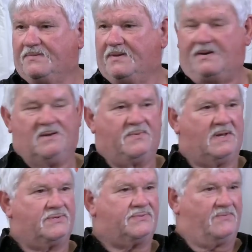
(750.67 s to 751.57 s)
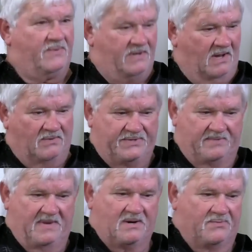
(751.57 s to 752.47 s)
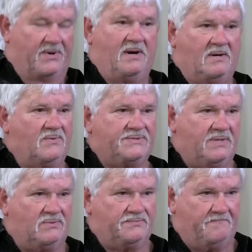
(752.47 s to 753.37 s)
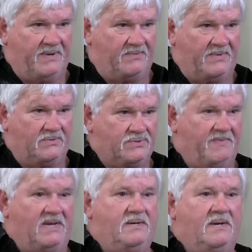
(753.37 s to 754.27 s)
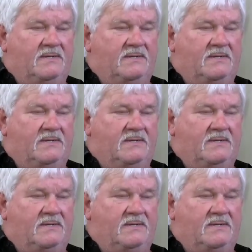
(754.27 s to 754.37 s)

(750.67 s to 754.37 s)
you know, because all during my career was no pit road speed.